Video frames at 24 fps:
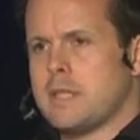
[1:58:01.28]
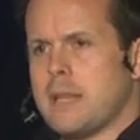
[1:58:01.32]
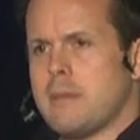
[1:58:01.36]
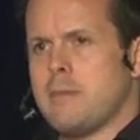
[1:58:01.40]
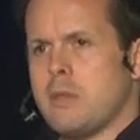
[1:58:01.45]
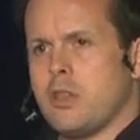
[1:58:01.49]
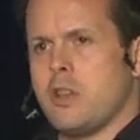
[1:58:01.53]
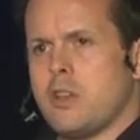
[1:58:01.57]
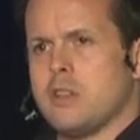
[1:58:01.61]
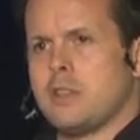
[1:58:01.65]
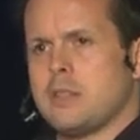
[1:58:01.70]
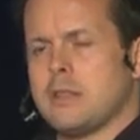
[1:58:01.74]
some
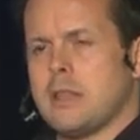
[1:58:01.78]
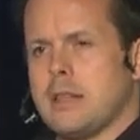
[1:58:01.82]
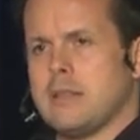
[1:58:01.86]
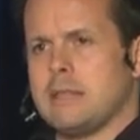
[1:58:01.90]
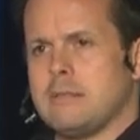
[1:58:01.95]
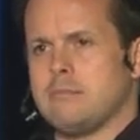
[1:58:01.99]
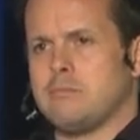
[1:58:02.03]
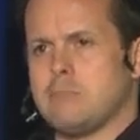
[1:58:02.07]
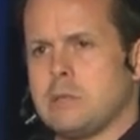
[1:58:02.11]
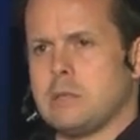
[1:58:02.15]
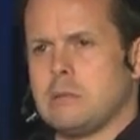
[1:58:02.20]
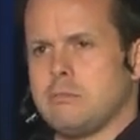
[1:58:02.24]
of those
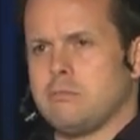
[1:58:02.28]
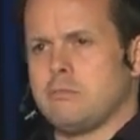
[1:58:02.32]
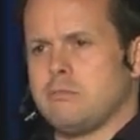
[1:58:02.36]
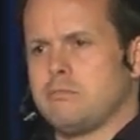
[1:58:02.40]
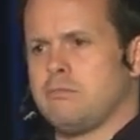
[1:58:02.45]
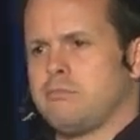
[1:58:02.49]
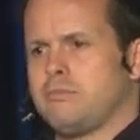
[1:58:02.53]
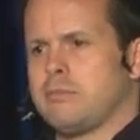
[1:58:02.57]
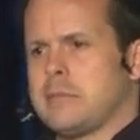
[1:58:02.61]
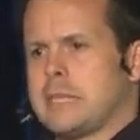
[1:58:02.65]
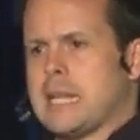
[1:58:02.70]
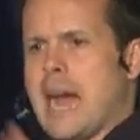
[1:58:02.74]

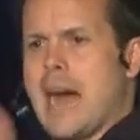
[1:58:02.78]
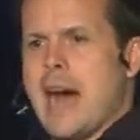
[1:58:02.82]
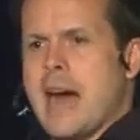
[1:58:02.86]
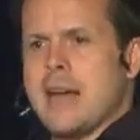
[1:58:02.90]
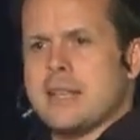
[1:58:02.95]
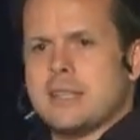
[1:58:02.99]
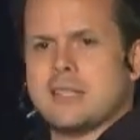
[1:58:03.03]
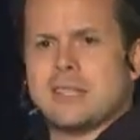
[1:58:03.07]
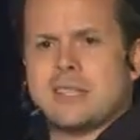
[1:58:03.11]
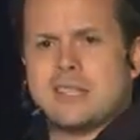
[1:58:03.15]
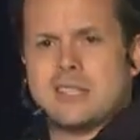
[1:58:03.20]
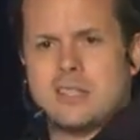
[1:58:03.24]

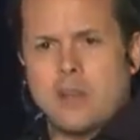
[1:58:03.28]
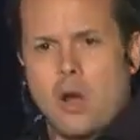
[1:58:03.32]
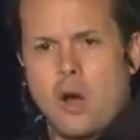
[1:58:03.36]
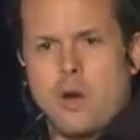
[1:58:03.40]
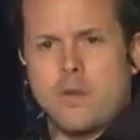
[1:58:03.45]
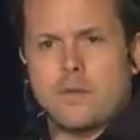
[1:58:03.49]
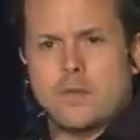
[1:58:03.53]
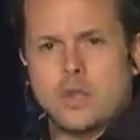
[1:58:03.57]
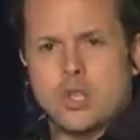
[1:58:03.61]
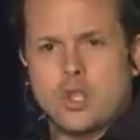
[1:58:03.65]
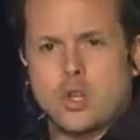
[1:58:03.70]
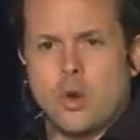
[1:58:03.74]
tasks
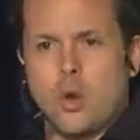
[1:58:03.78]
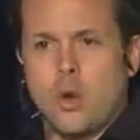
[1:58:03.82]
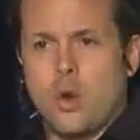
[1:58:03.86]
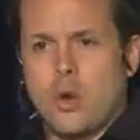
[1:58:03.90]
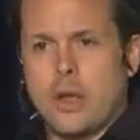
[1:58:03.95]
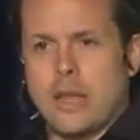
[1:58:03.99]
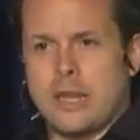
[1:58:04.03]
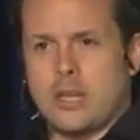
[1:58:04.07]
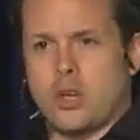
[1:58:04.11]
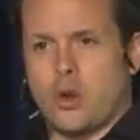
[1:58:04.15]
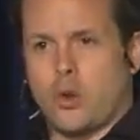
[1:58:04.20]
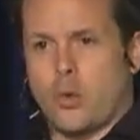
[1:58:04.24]
offshore,
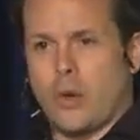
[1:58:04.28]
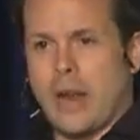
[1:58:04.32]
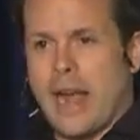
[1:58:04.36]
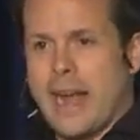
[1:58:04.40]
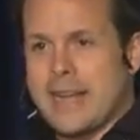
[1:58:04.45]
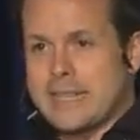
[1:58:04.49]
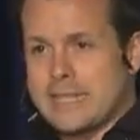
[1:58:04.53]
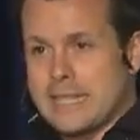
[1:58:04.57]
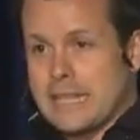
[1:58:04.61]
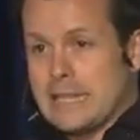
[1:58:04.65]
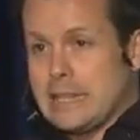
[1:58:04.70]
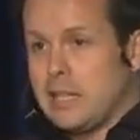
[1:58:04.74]
it
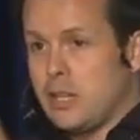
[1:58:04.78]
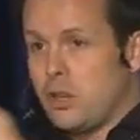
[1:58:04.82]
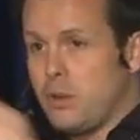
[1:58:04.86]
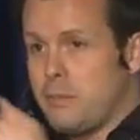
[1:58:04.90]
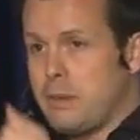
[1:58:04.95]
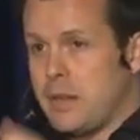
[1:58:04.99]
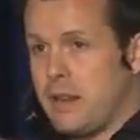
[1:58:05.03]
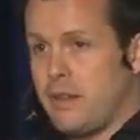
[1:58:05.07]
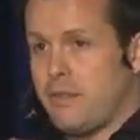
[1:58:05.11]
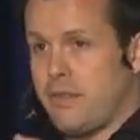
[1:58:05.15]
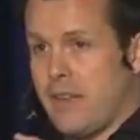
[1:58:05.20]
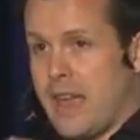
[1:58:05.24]
creates a little
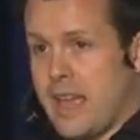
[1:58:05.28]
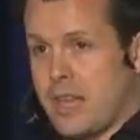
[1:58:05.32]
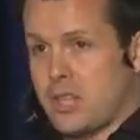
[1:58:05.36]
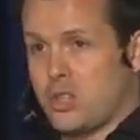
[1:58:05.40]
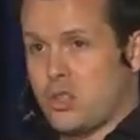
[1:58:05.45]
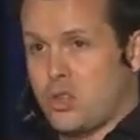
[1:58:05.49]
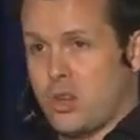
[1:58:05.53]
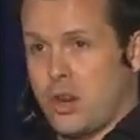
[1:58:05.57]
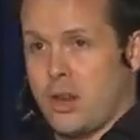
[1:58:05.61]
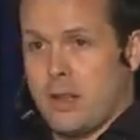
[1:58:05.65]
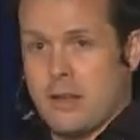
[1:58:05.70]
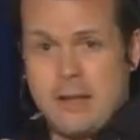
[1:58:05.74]
bit of
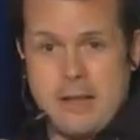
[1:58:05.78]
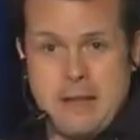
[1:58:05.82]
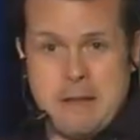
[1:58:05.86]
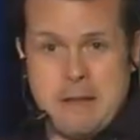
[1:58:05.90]
extra